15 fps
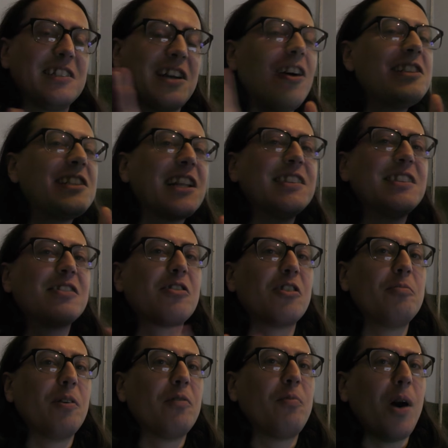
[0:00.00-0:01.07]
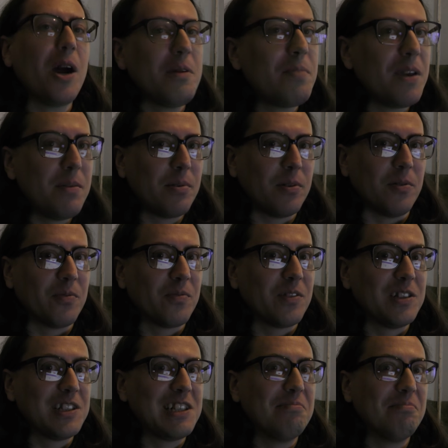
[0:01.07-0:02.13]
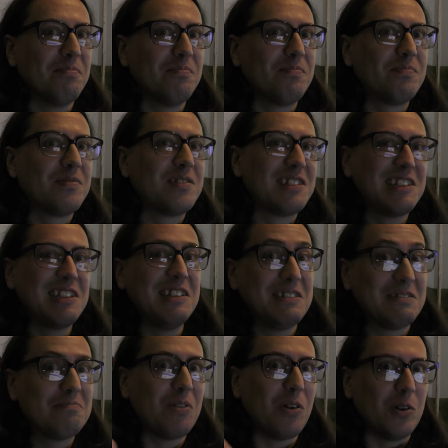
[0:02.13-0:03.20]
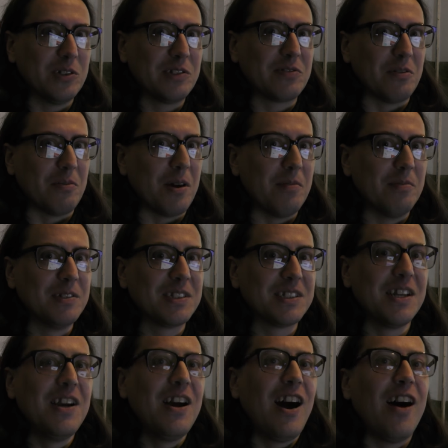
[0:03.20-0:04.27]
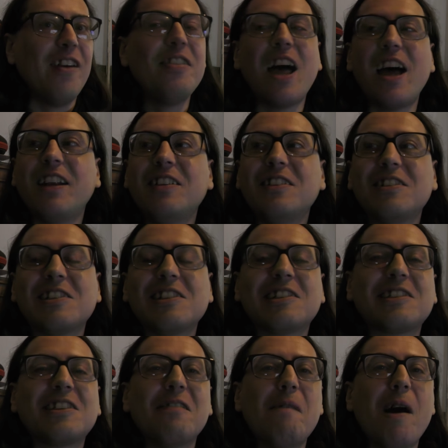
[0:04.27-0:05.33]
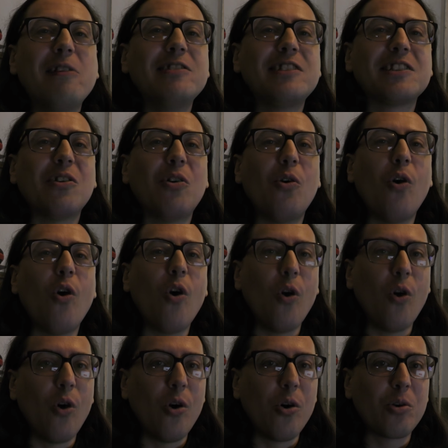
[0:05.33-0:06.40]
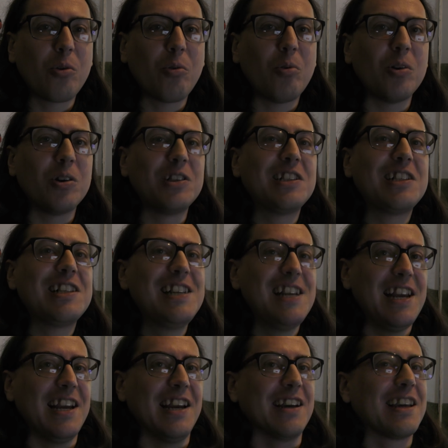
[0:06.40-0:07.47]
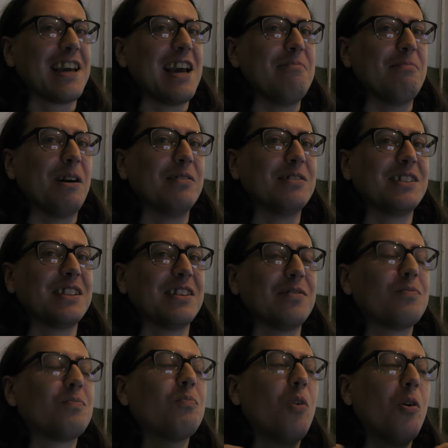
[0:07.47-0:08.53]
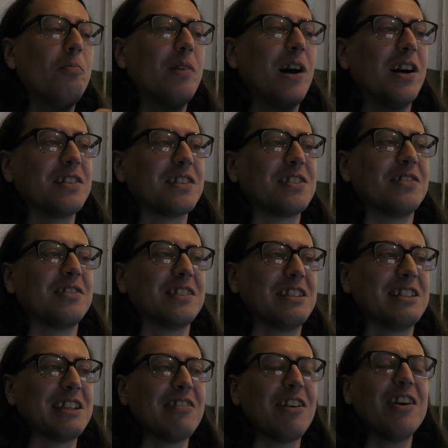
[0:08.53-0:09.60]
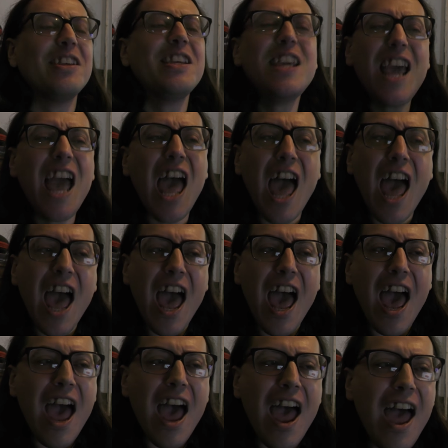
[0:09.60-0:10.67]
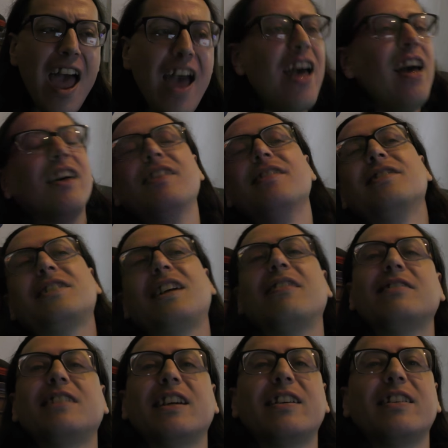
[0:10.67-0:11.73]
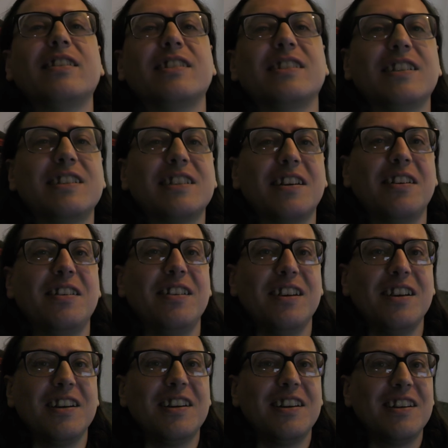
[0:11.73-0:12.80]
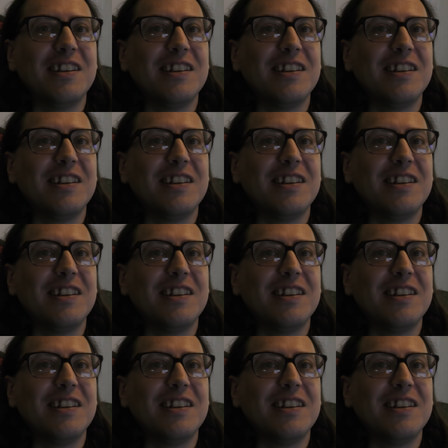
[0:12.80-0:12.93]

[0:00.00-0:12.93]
an isolated group of white people, and she she paused for a moment, and then just the most awkward cheer came out of one part of the audience. They were like, yeah! And I was, I was like, and it's like...